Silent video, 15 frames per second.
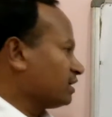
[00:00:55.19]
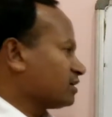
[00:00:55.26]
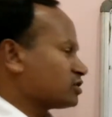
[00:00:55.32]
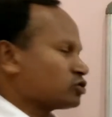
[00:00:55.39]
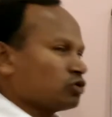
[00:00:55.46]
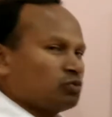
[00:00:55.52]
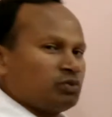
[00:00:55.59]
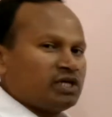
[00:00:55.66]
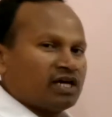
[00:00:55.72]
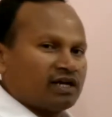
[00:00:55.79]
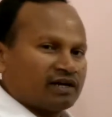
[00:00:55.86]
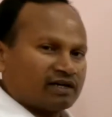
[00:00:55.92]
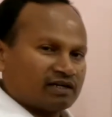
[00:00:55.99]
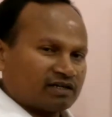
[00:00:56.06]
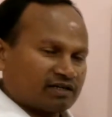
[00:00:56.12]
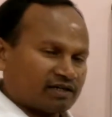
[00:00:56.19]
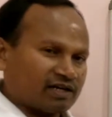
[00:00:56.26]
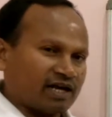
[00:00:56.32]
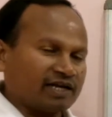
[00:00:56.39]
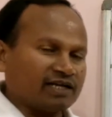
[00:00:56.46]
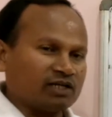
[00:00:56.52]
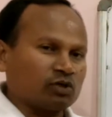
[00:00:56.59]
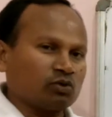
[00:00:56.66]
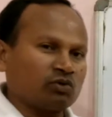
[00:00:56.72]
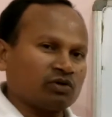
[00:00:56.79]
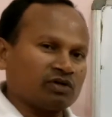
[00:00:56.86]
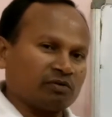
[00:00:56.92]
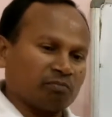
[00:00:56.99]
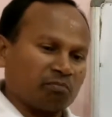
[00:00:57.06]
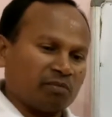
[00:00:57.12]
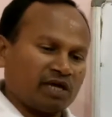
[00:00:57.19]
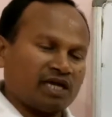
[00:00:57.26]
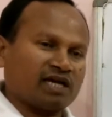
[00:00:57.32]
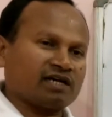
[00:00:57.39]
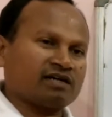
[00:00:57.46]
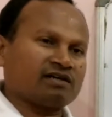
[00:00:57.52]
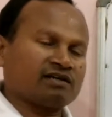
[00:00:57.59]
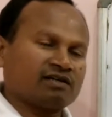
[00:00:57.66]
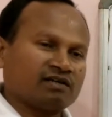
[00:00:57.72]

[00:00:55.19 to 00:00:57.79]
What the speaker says: So we are trying to make